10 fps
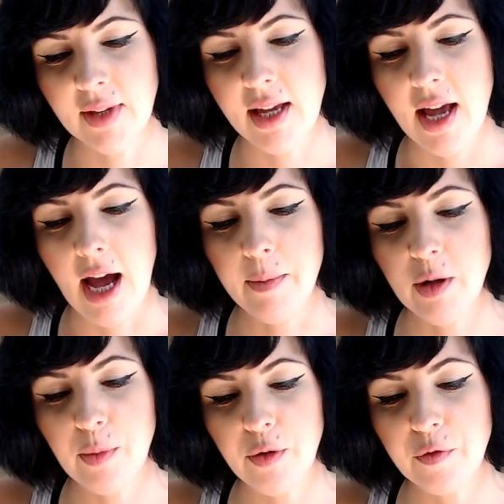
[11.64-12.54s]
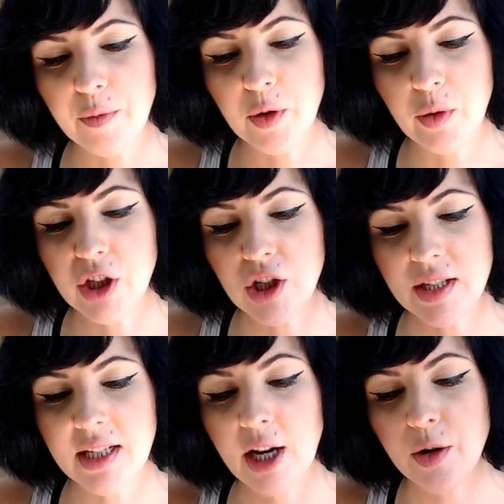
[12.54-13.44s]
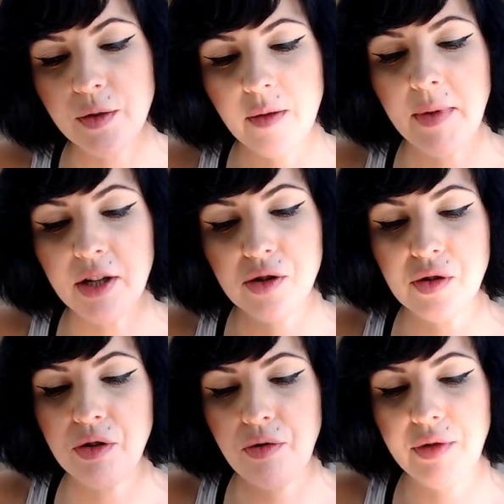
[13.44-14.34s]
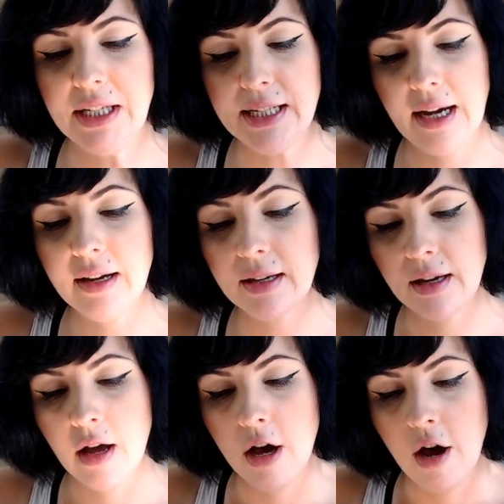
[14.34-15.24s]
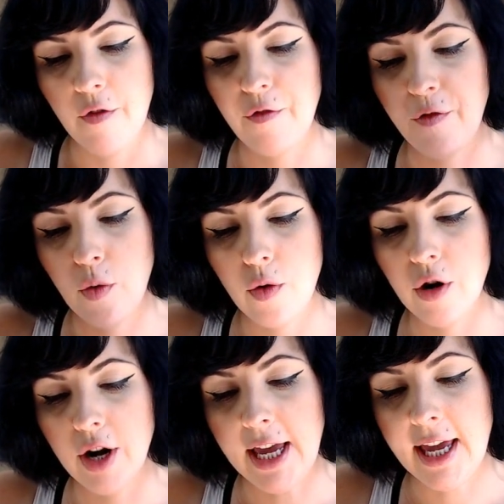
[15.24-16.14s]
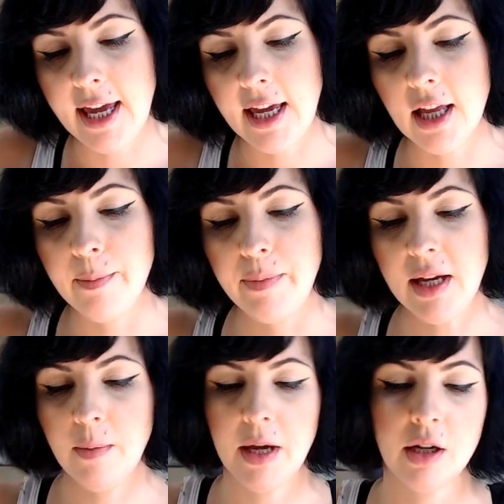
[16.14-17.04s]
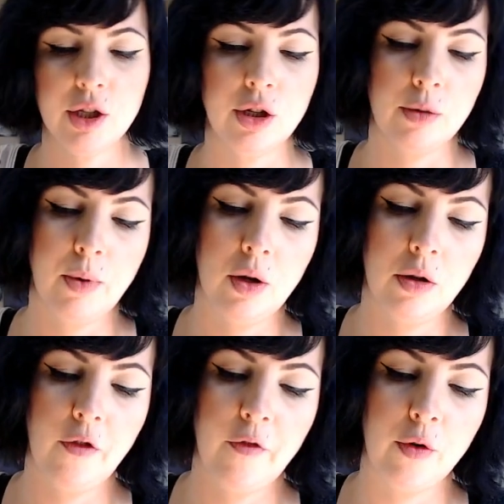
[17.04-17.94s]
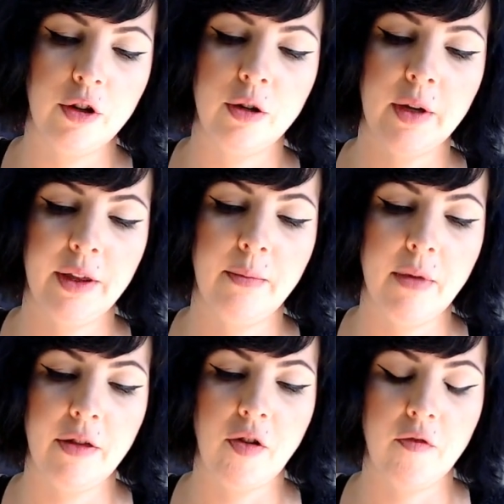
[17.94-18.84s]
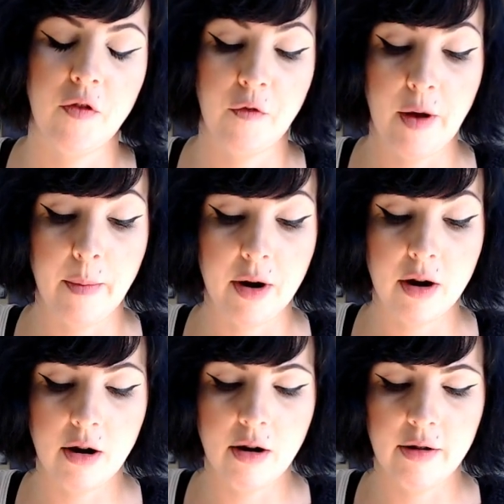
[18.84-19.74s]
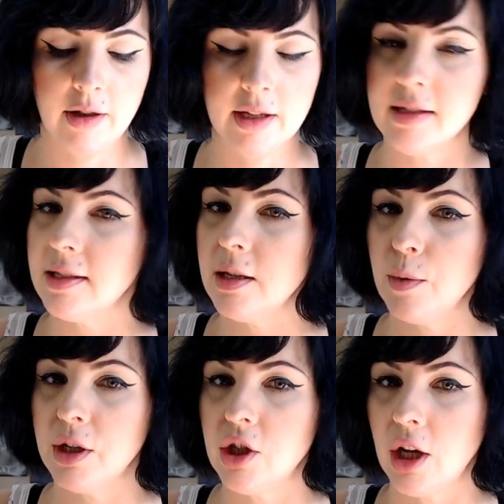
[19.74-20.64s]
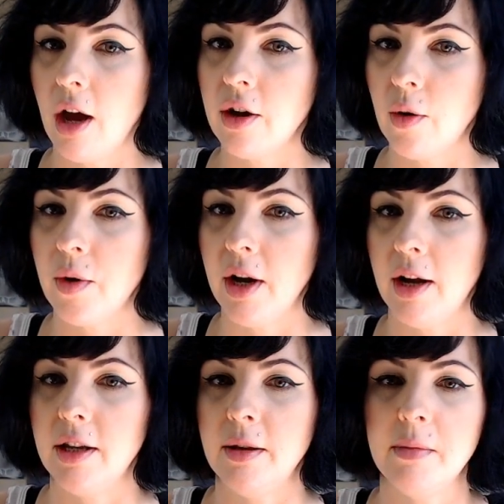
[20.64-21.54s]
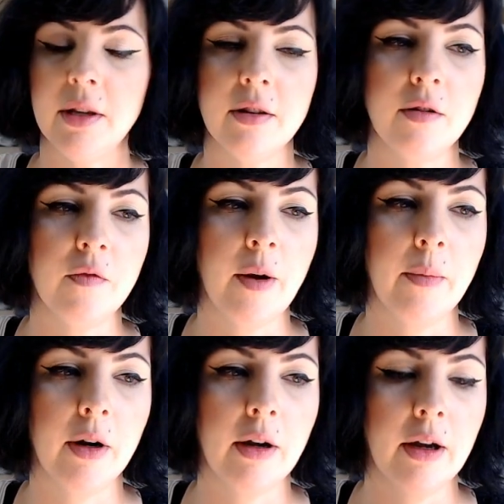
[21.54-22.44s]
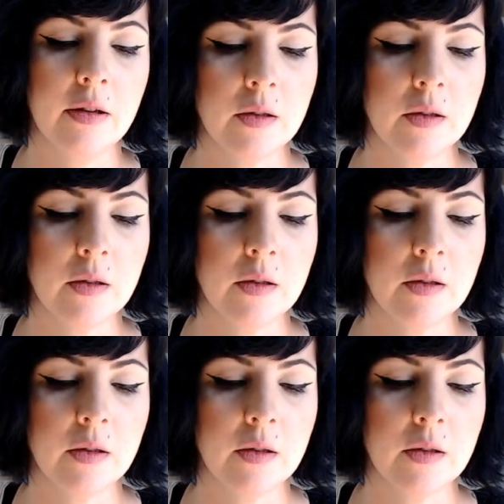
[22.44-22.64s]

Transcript: I'm going to pull from the Witches Tarot, the Majors Only deck, for a big picture pull for you in the month of November. Let's see what you got going on in the month of November, guys.